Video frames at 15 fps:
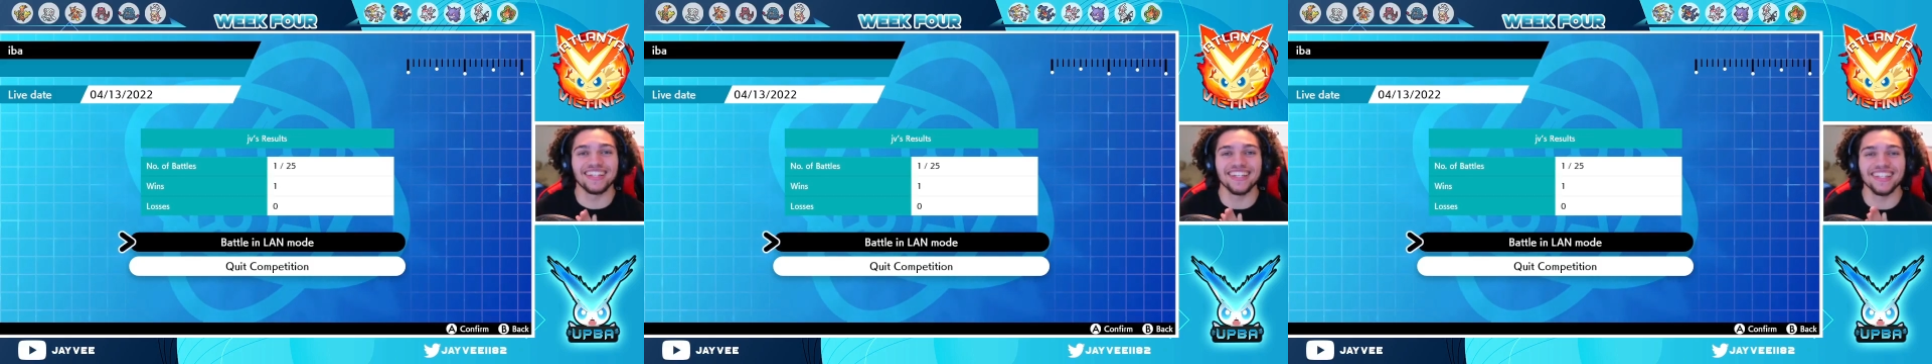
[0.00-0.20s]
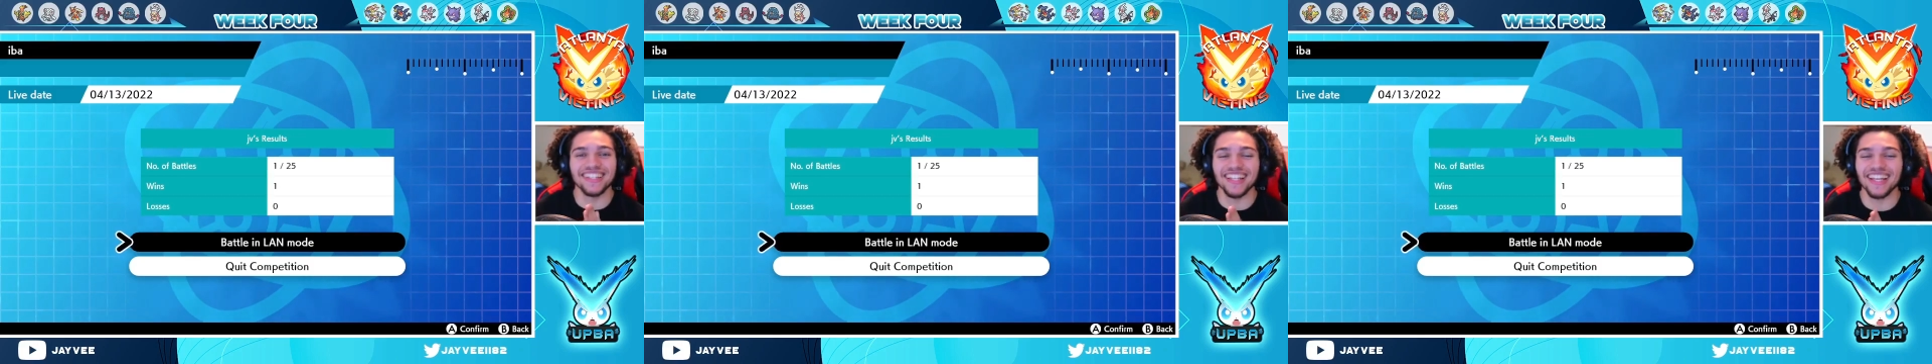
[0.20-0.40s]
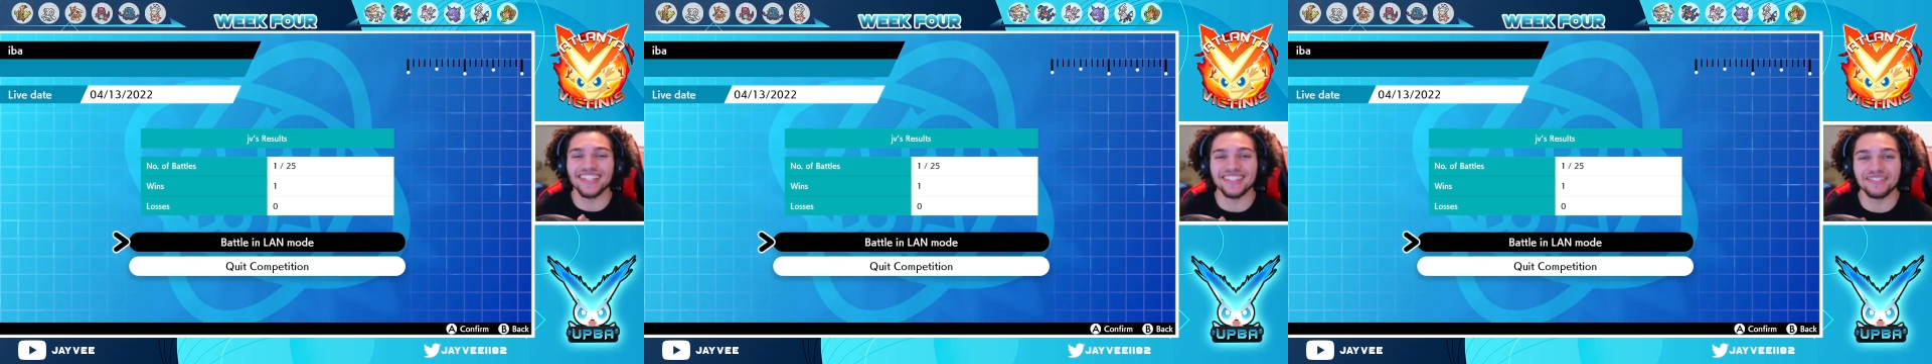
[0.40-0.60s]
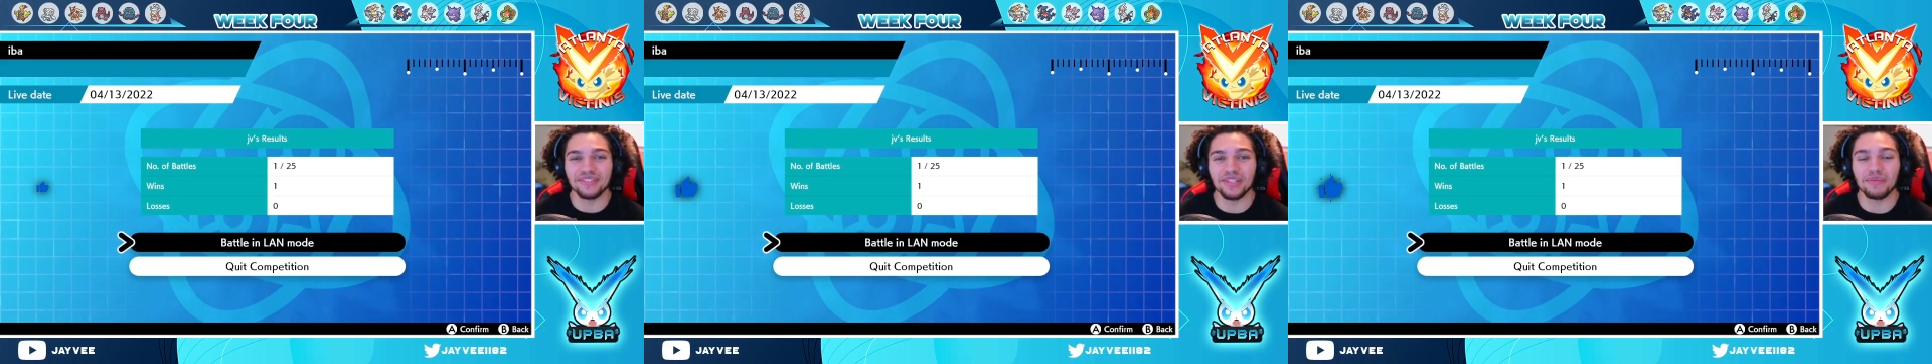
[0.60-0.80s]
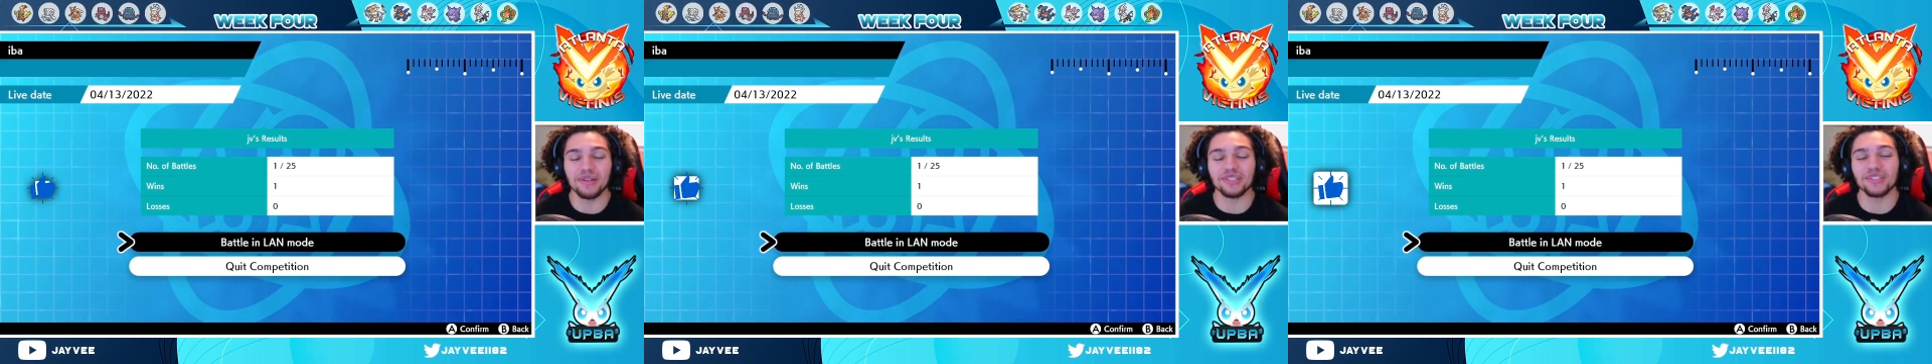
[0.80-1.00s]
like this video,
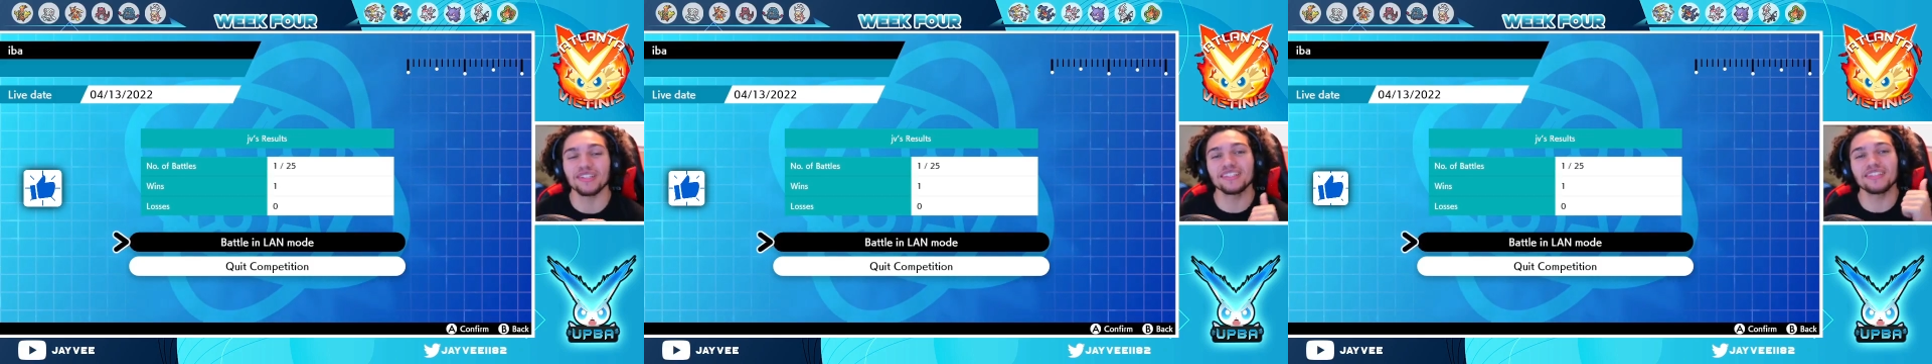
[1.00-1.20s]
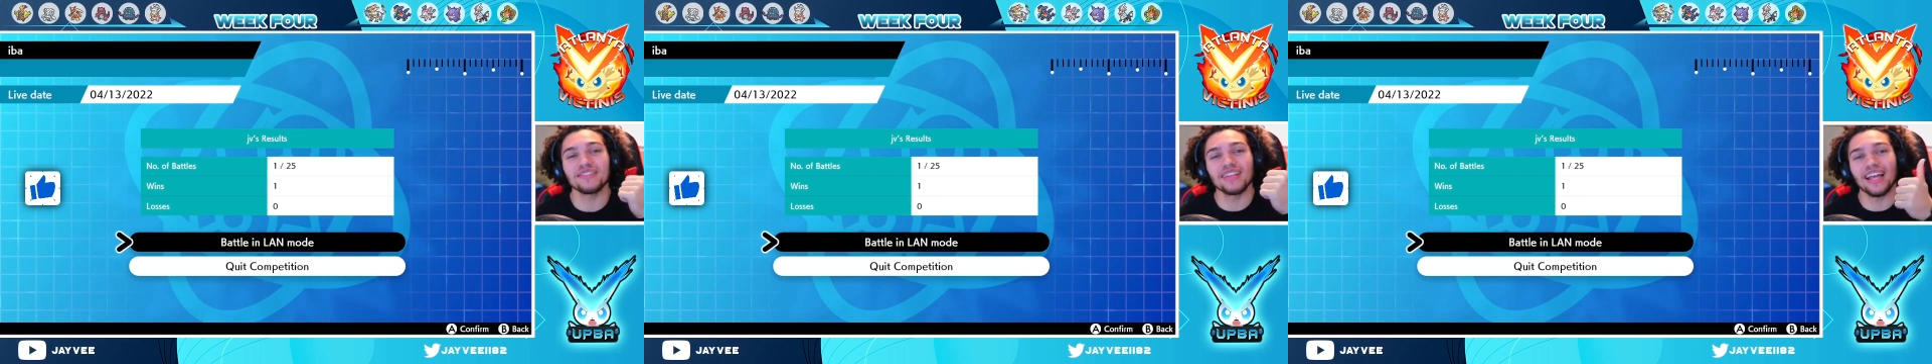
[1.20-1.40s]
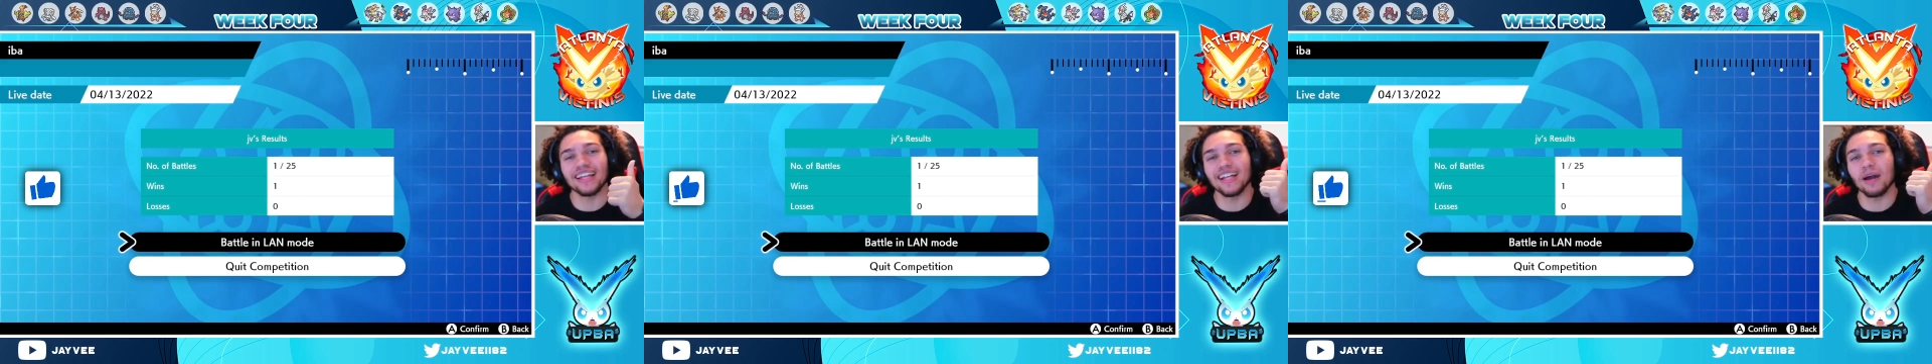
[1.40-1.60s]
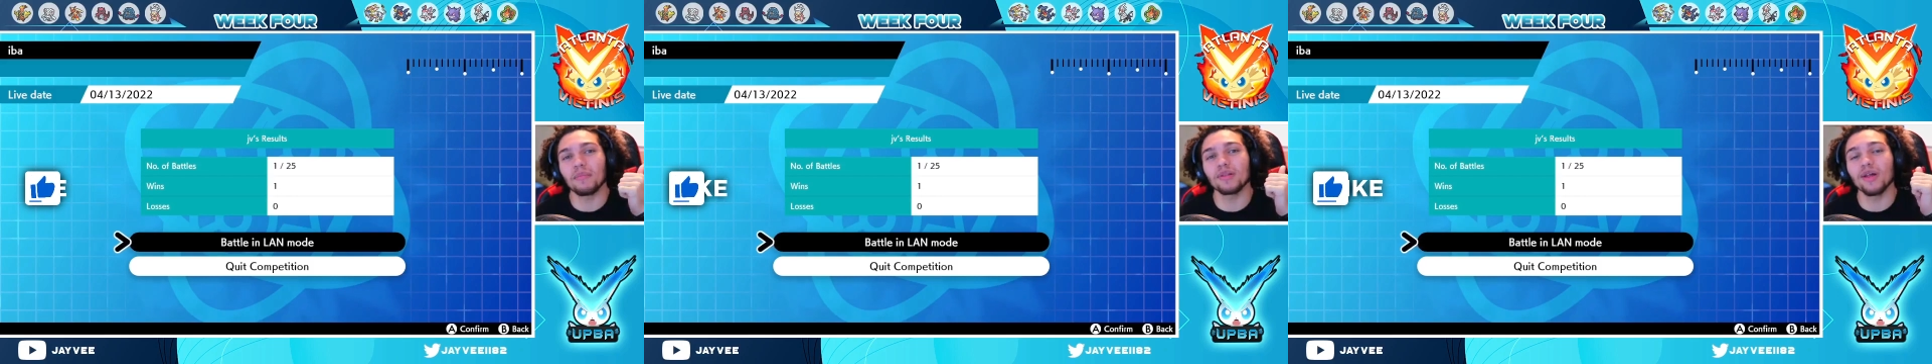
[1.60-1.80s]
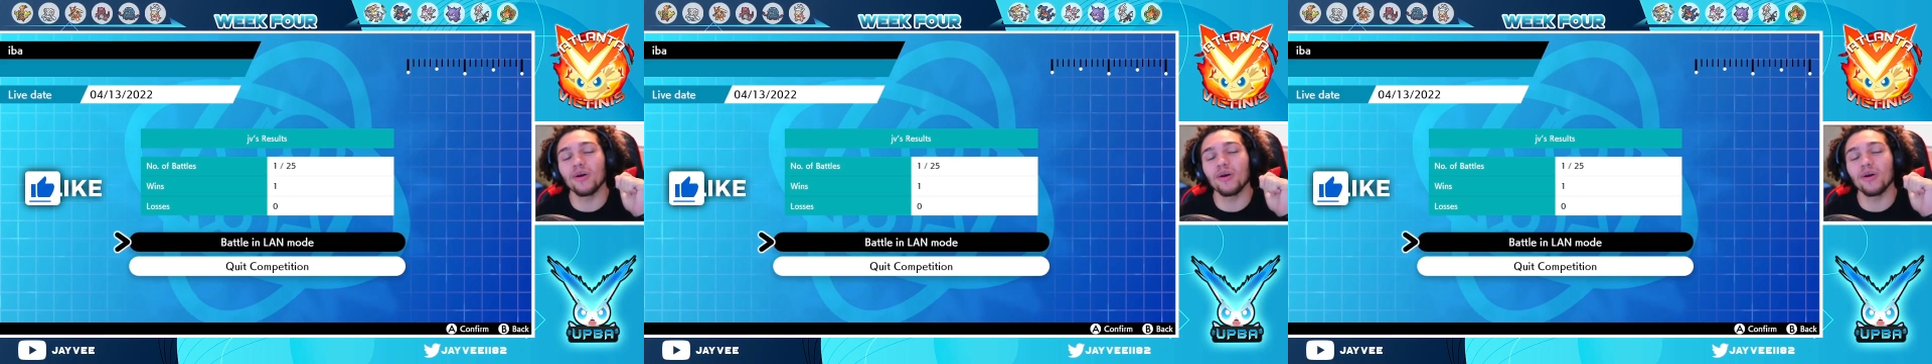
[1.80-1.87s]
make sure to leave a like down below.